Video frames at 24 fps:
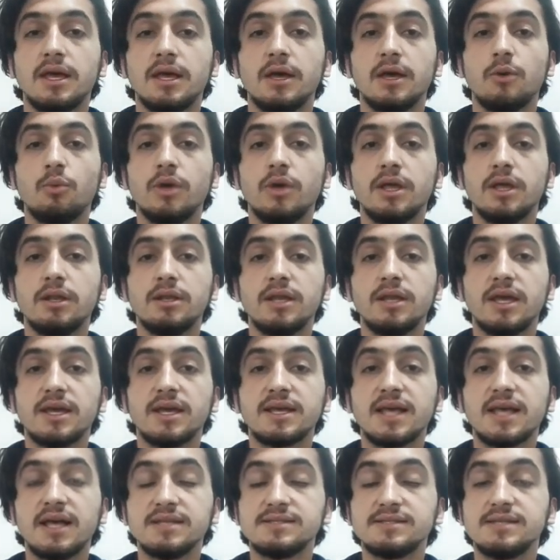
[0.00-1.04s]
When
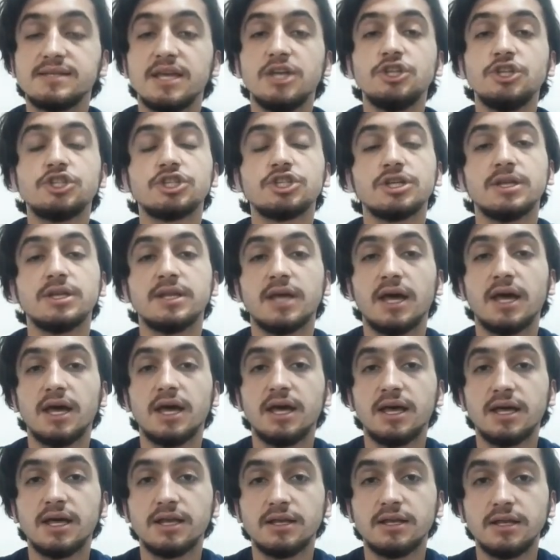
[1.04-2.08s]
caseation
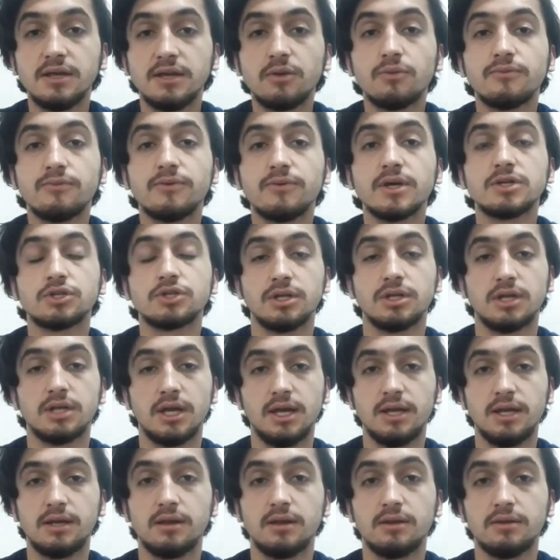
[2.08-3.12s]
and liquefaction
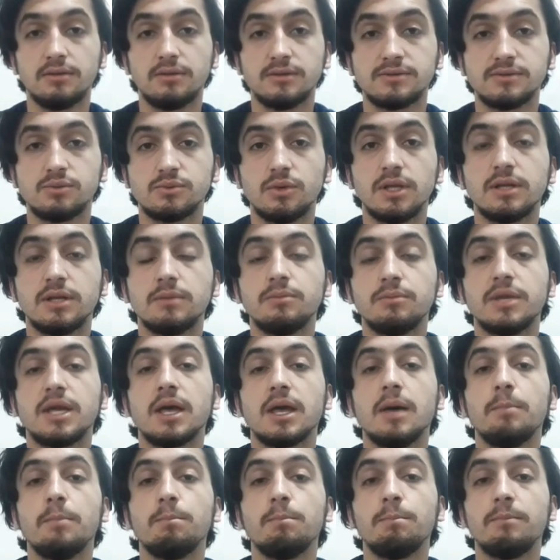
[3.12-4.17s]
occur, the swelling
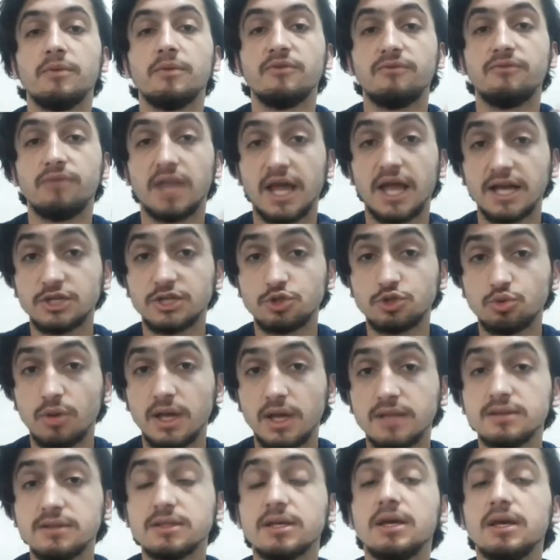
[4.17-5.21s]
become
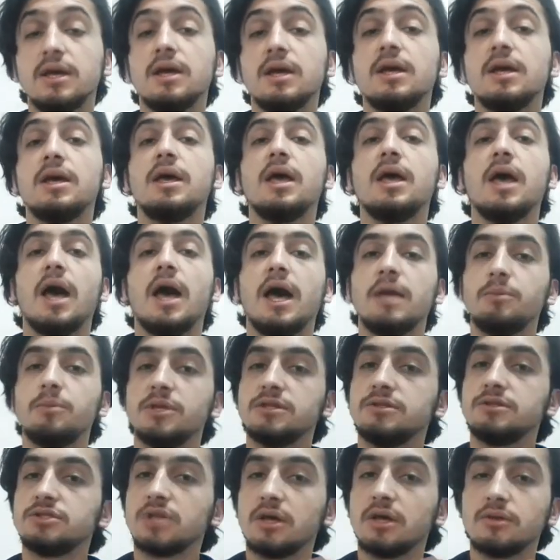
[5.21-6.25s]
fluctuant and may
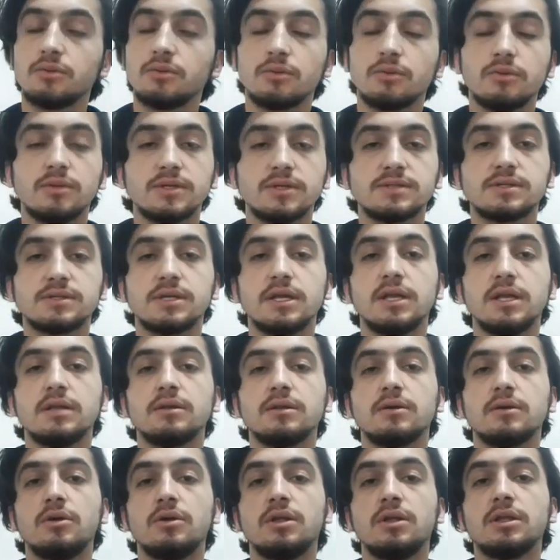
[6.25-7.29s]
discharge through the skin,
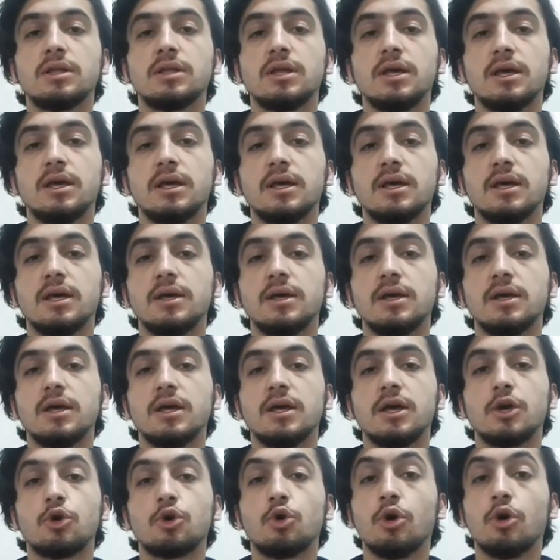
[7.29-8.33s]
called
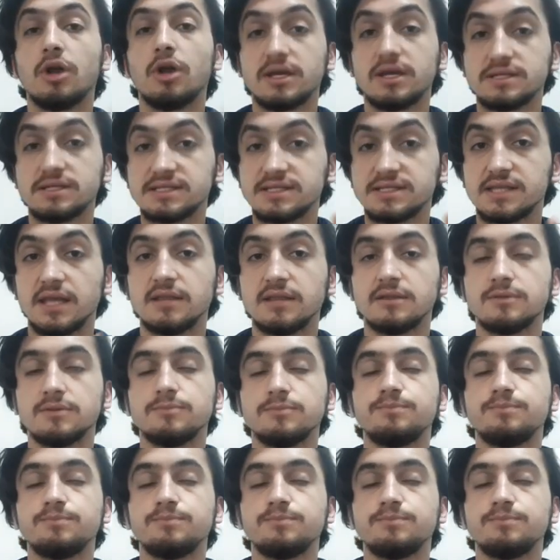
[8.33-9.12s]
collar stat.